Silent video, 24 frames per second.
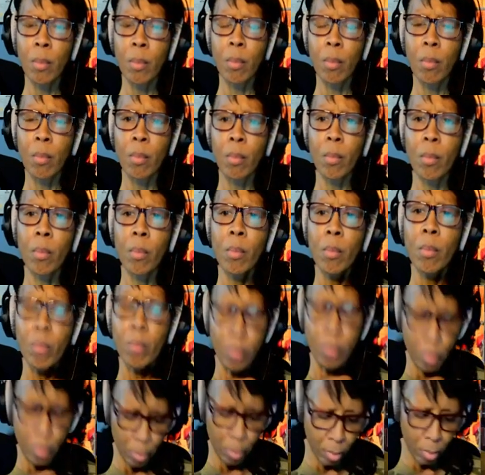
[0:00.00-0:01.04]

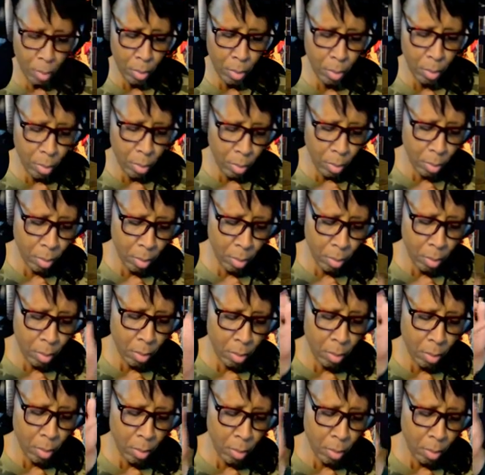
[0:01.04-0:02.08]

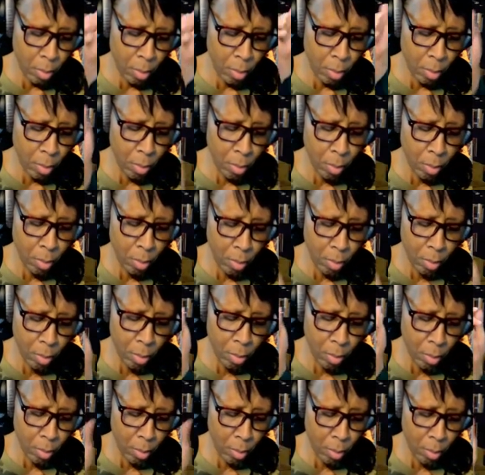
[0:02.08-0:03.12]

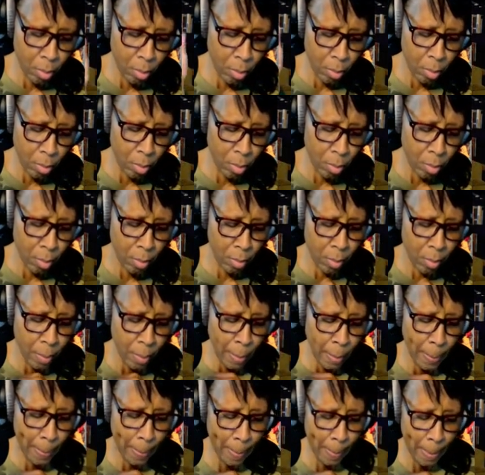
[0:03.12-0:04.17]

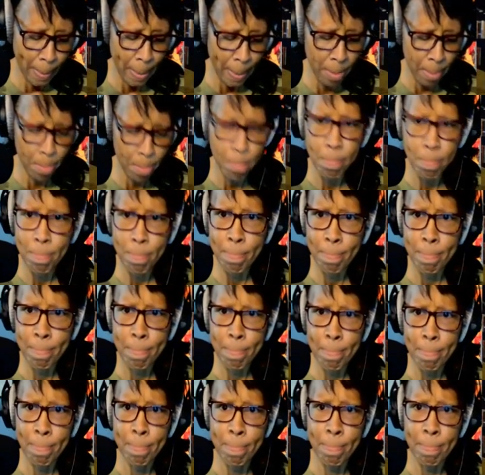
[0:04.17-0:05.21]

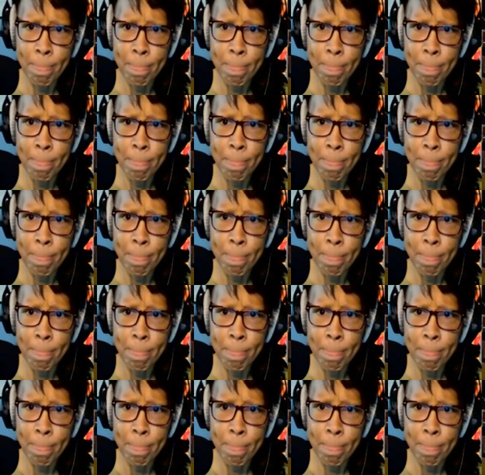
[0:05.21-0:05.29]
No words are spoken by the person on screen.